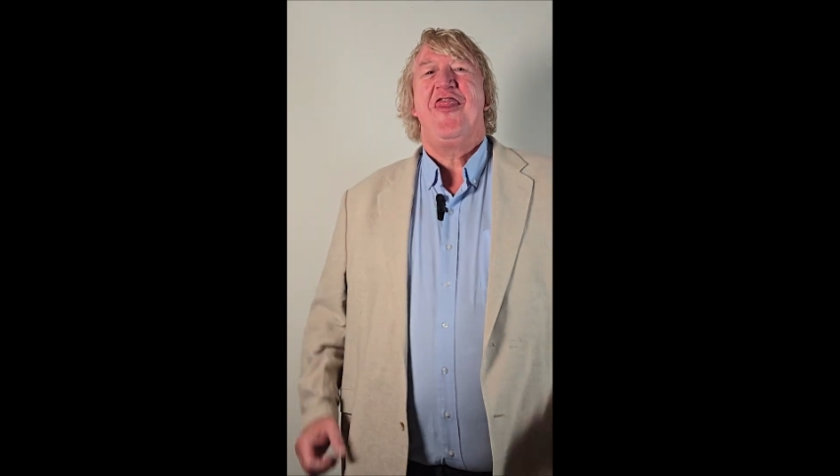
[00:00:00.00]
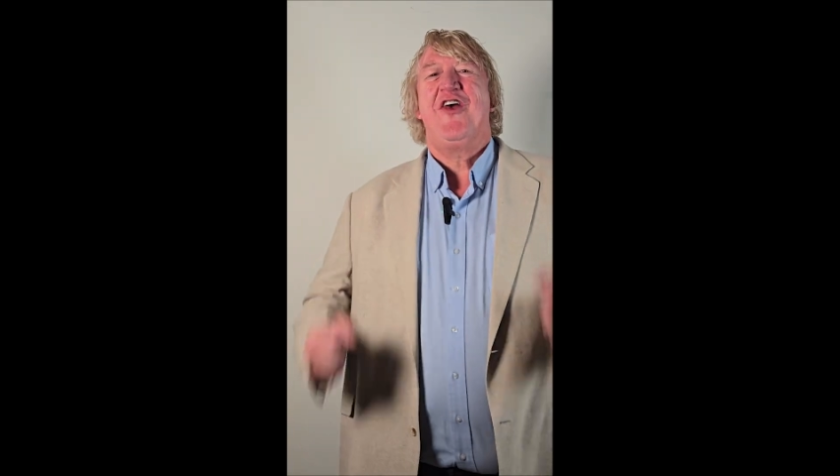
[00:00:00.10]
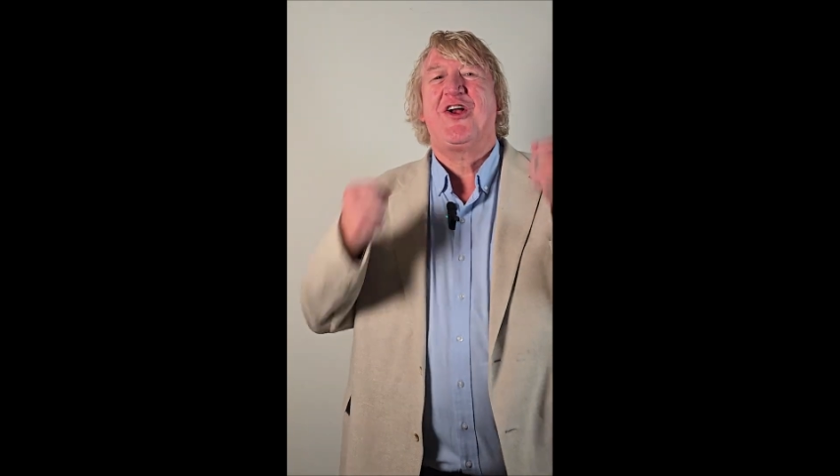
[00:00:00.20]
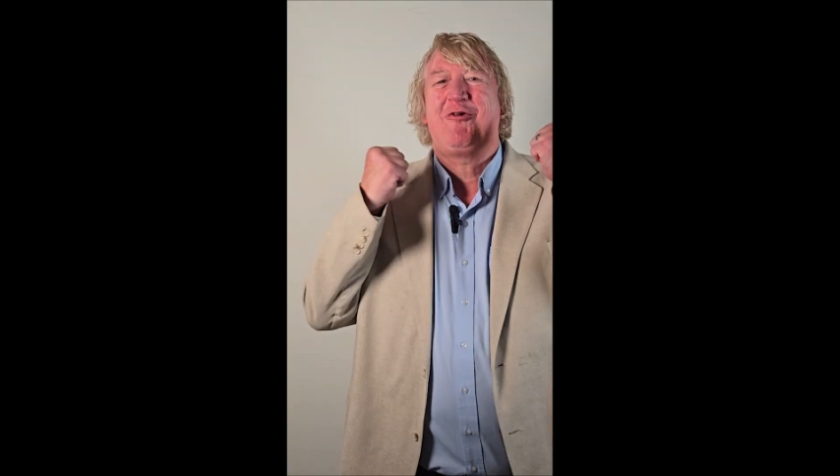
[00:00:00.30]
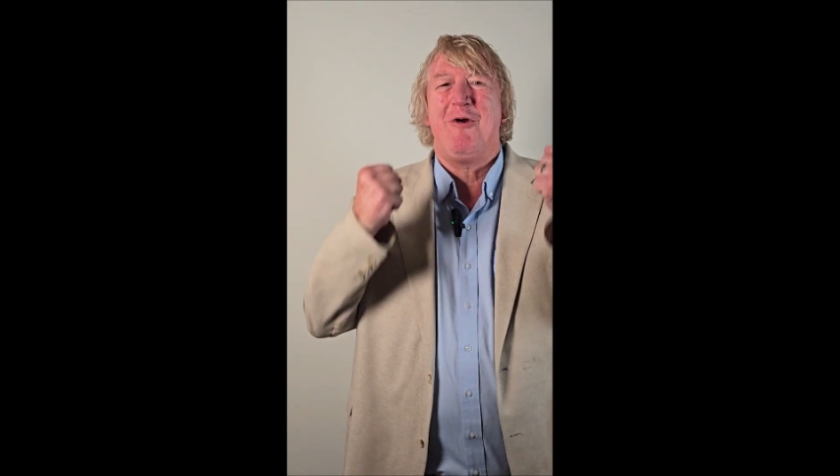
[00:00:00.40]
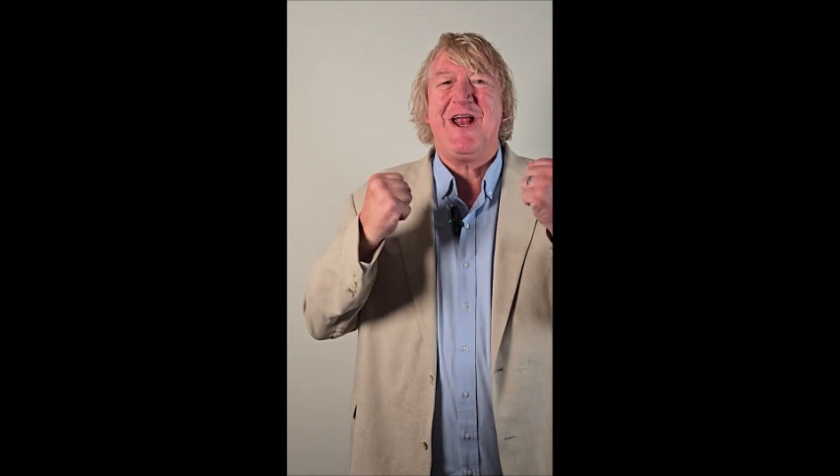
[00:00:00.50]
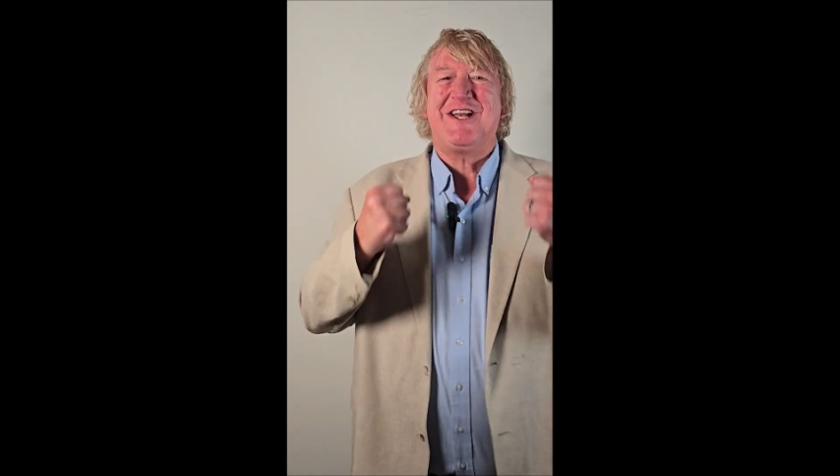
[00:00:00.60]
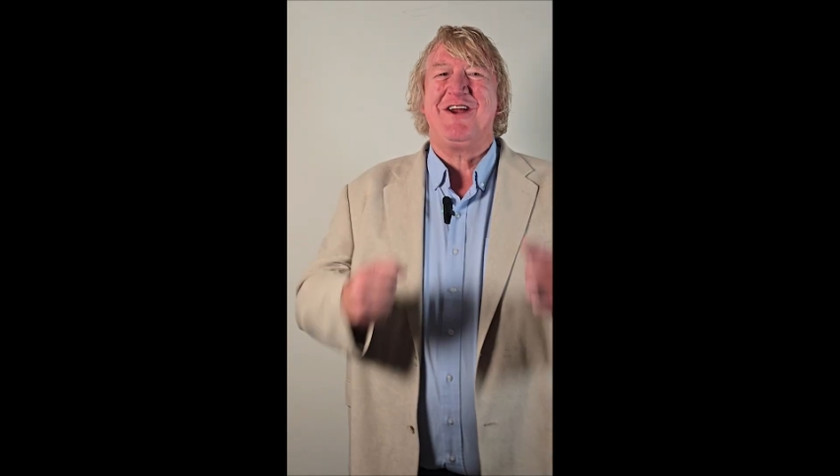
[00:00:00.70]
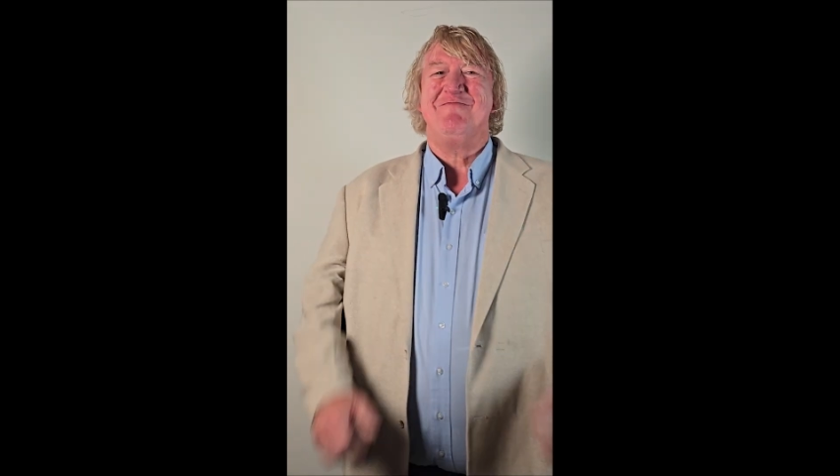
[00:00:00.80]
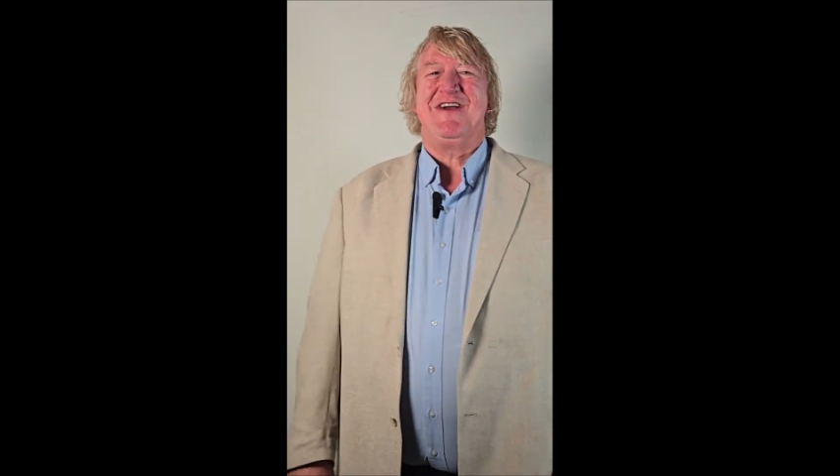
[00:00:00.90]
the
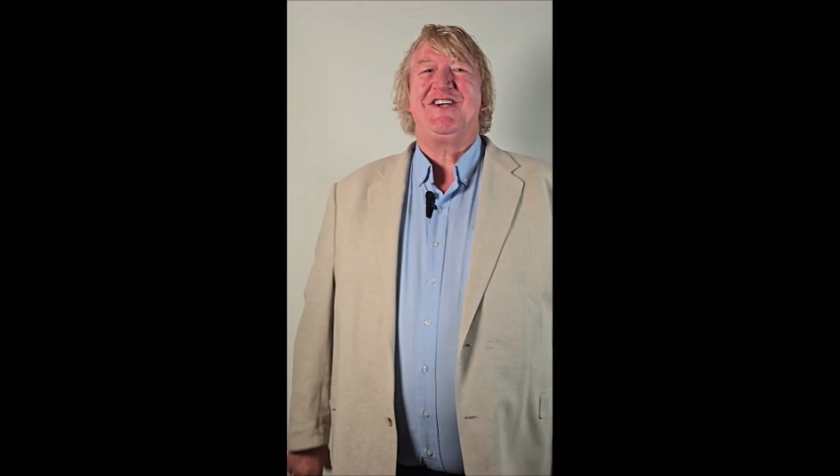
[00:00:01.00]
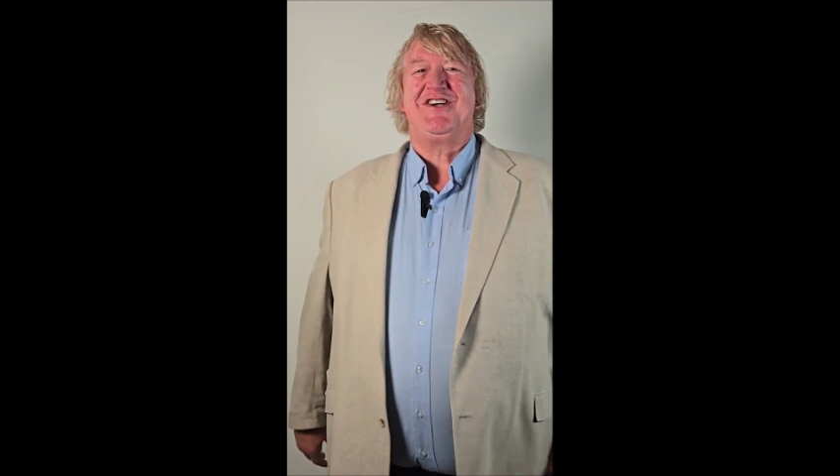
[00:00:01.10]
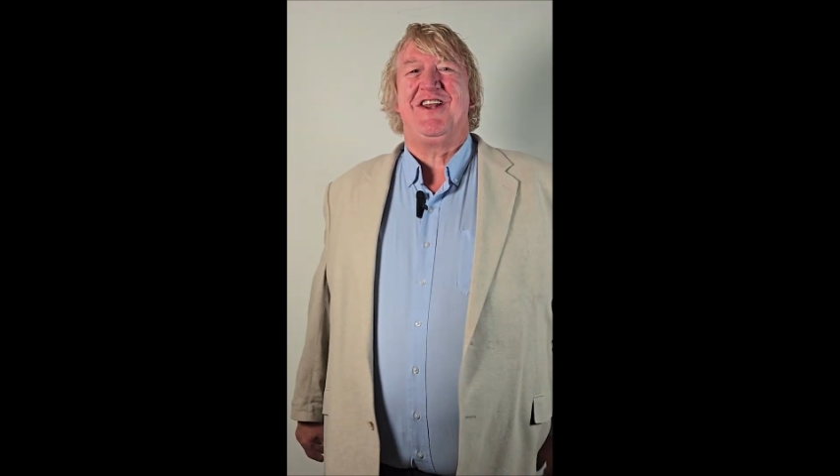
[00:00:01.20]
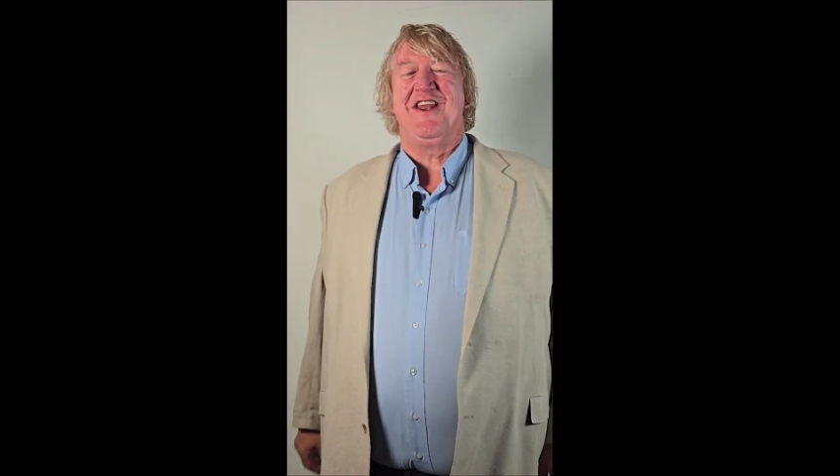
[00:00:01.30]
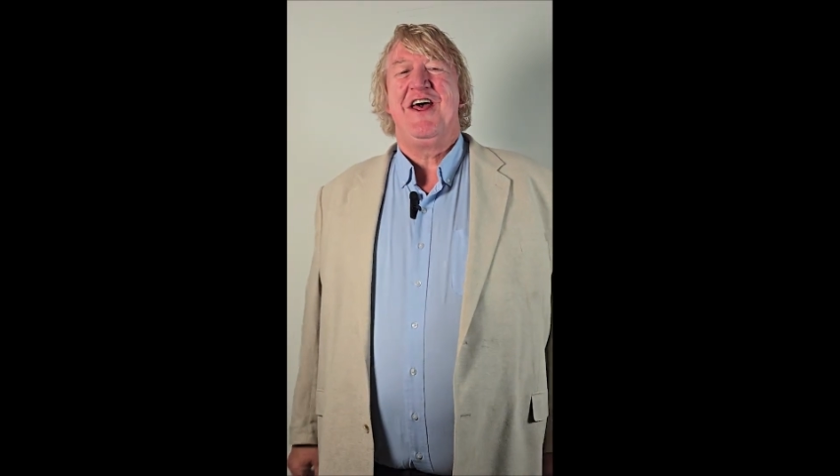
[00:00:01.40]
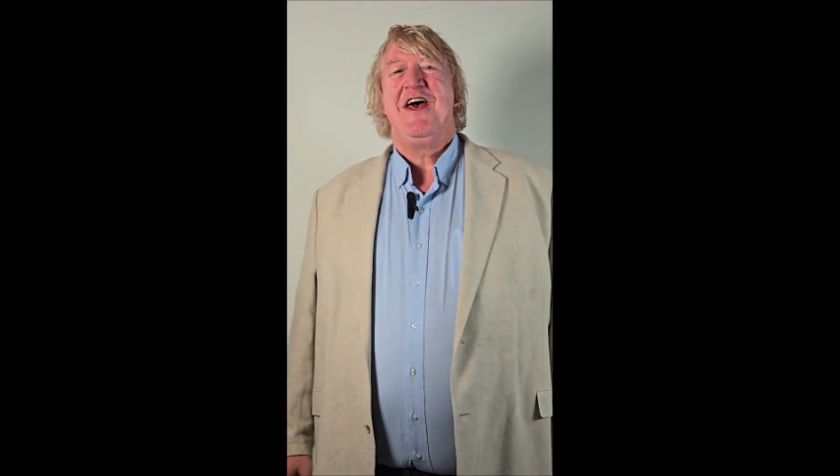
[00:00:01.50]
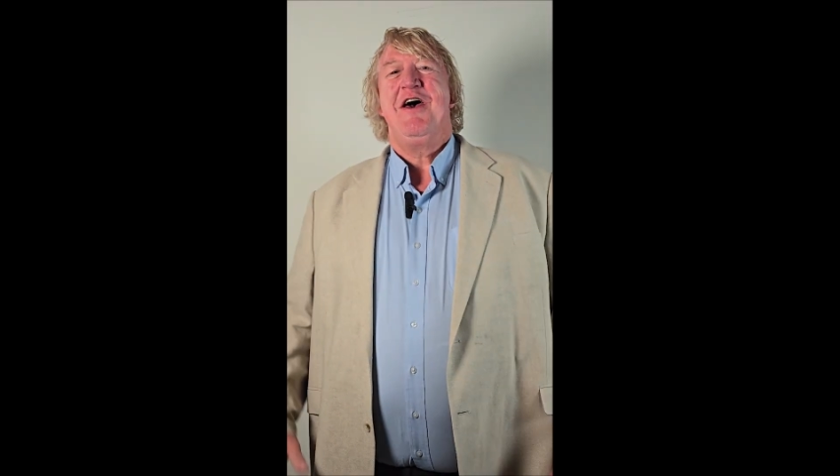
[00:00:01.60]
Great Commission,